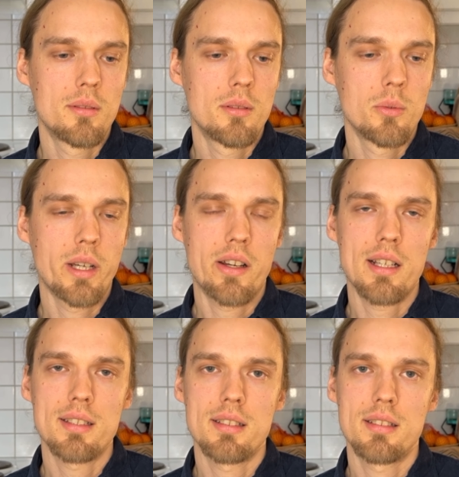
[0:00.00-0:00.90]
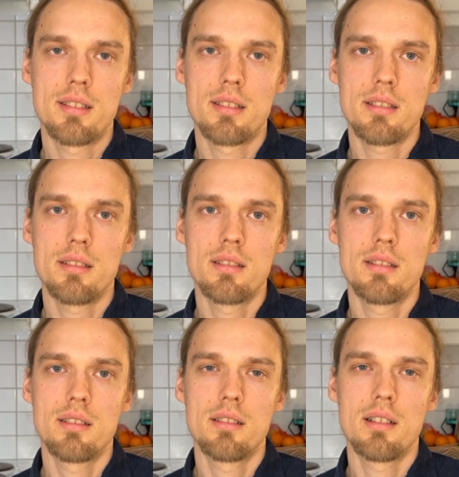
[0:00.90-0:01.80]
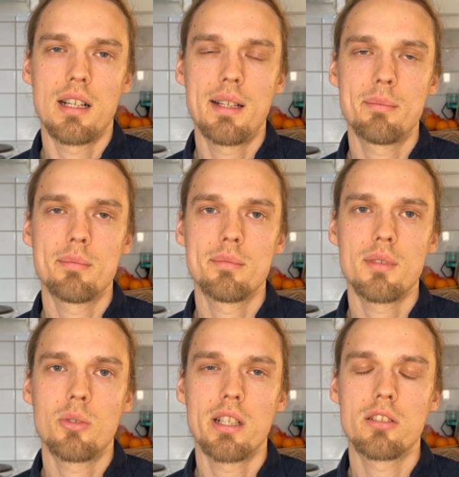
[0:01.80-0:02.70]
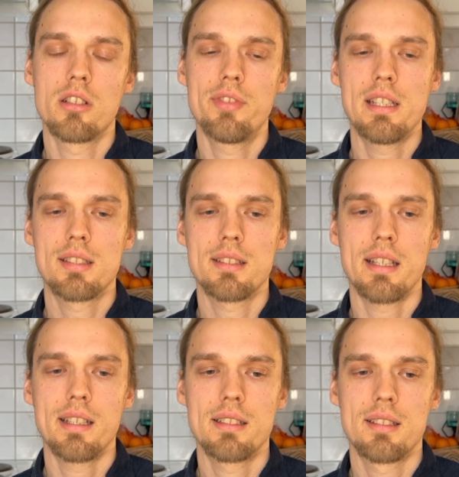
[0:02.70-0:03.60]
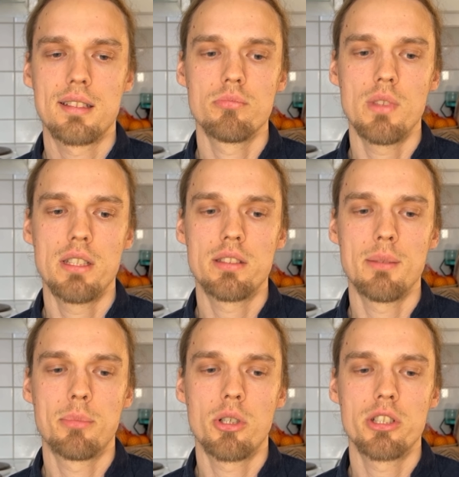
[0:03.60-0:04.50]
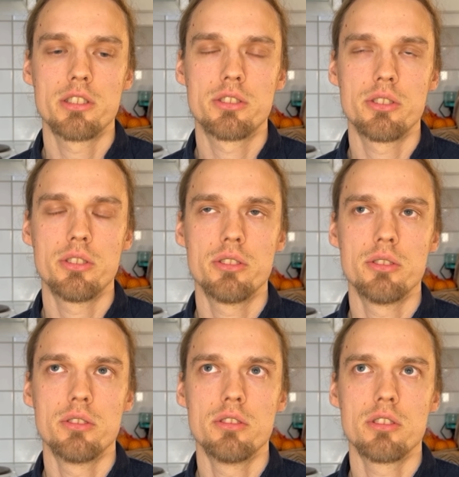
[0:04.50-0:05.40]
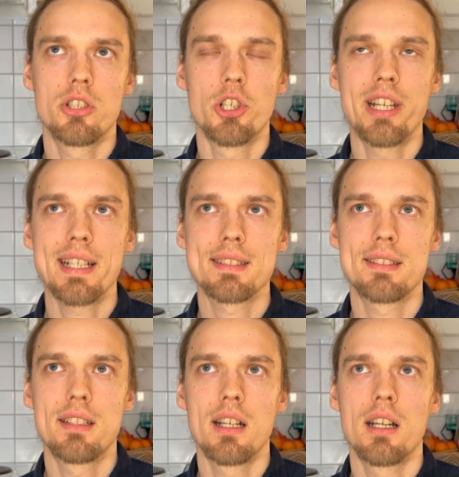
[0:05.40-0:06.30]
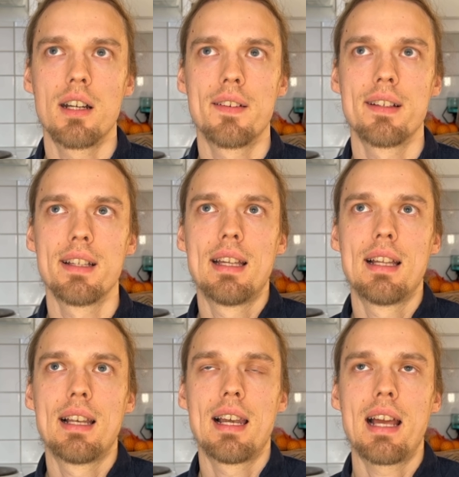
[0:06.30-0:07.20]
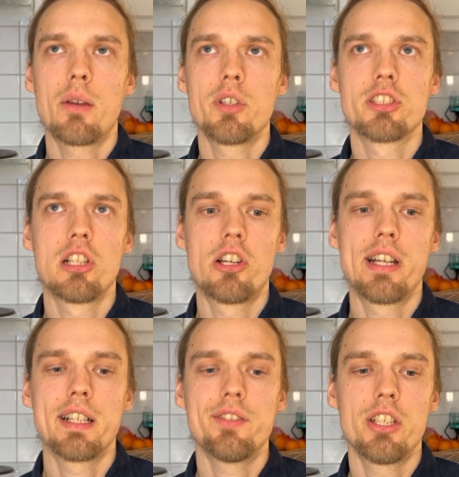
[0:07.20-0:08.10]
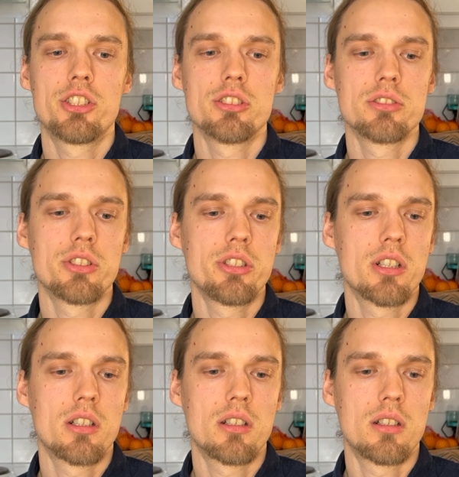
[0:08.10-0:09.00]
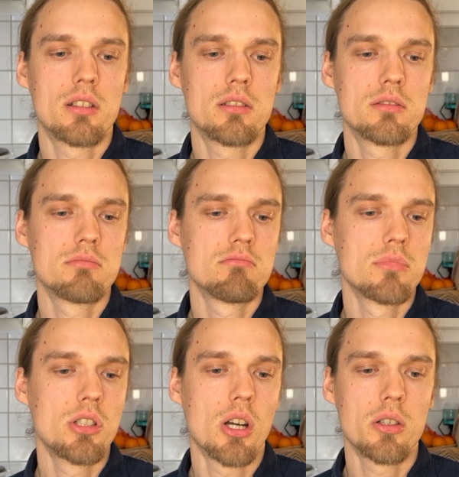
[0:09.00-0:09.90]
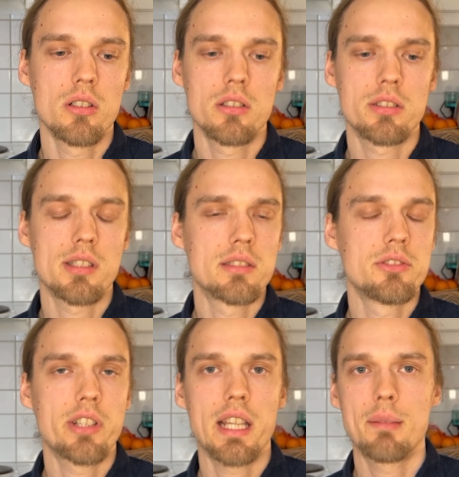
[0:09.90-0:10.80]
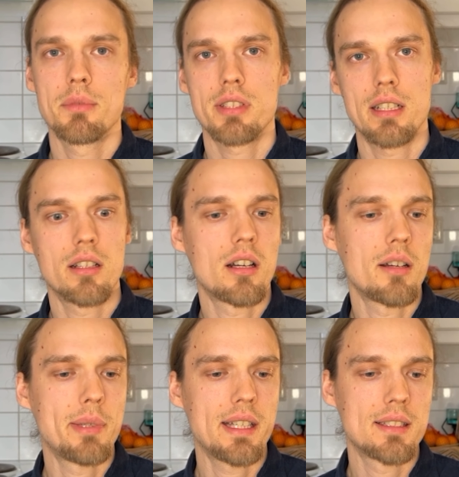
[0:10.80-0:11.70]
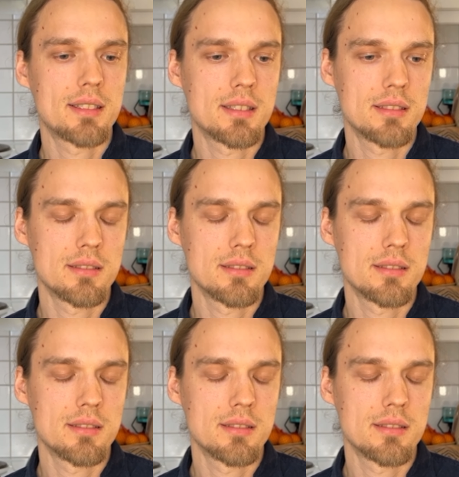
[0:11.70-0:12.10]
Whereas I'm quite convinced that it's important to connect the language learning vision to your goals and dreams and hobbies.